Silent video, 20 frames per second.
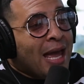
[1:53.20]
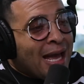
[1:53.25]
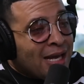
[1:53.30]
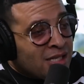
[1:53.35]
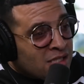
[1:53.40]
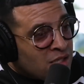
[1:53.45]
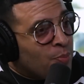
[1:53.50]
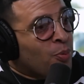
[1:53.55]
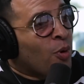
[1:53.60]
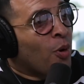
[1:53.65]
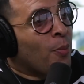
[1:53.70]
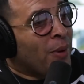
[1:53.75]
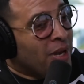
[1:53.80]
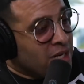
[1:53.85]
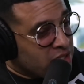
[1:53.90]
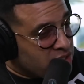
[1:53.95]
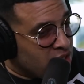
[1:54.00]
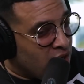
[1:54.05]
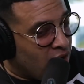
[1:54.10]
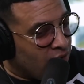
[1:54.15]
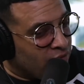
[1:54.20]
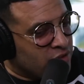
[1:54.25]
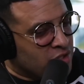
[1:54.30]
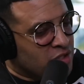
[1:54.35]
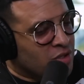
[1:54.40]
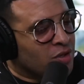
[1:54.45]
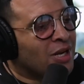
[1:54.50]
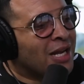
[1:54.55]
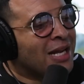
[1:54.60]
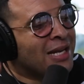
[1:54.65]
as a probation
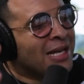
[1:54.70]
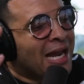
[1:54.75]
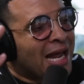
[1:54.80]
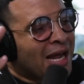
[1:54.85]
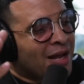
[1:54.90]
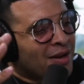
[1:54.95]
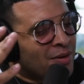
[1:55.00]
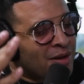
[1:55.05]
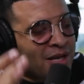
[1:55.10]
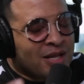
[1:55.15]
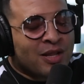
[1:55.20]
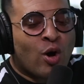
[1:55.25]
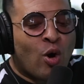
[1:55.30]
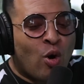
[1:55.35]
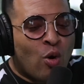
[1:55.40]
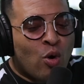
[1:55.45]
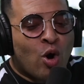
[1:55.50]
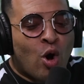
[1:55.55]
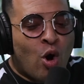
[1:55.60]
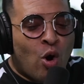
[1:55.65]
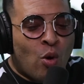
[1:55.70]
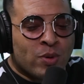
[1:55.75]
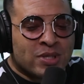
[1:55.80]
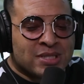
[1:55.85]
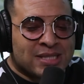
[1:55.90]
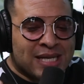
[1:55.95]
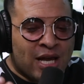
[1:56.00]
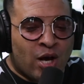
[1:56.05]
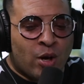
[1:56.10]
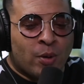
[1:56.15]
officer and the whole goal
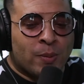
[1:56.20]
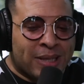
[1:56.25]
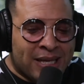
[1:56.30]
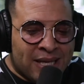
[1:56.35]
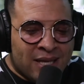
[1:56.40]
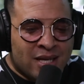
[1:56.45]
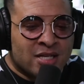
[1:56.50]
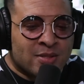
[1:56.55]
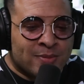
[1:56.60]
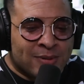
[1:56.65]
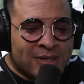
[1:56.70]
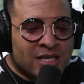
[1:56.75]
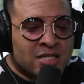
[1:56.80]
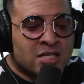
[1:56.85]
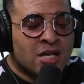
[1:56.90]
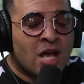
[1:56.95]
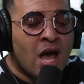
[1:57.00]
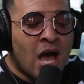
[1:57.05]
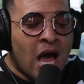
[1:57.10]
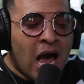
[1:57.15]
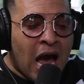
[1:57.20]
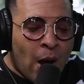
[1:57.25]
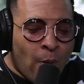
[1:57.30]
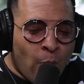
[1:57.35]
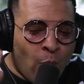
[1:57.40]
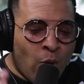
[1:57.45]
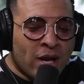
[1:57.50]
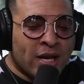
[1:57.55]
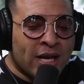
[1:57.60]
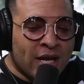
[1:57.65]
was to help kids because i
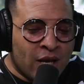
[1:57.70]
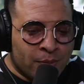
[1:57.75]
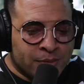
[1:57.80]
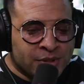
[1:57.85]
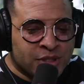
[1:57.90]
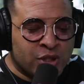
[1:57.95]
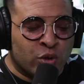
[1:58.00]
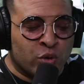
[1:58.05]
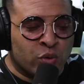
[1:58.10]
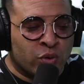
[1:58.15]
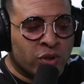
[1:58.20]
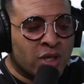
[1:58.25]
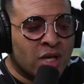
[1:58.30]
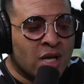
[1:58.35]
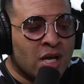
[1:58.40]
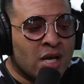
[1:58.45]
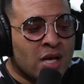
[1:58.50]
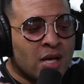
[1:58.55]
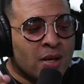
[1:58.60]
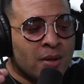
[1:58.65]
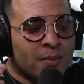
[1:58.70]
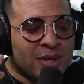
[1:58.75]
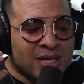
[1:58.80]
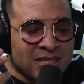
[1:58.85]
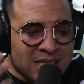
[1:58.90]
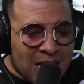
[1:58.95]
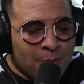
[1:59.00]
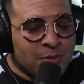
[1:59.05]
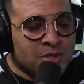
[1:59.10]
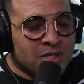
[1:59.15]
wanted to help children mm-hmm.
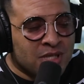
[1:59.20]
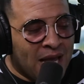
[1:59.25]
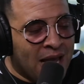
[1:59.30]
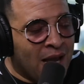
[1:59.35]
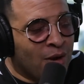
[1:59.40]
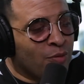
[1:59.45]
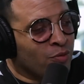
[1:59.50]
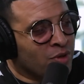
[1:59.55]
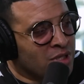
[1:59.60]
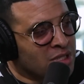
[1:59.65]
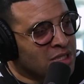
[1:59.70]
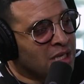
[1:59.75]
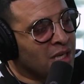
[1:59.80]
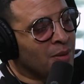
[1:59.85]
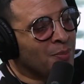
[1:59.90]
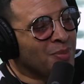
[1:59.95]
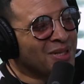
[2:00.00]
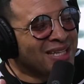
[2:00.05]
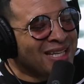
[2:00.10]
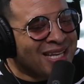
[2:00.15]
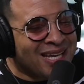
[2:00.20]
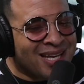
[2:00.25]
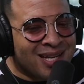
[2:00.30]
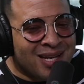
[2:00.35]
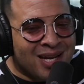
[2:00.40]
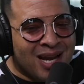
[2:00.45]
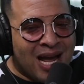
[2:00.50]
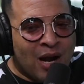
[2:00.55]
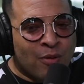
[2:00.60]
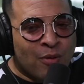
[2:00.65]
because i was an at-risk kid but then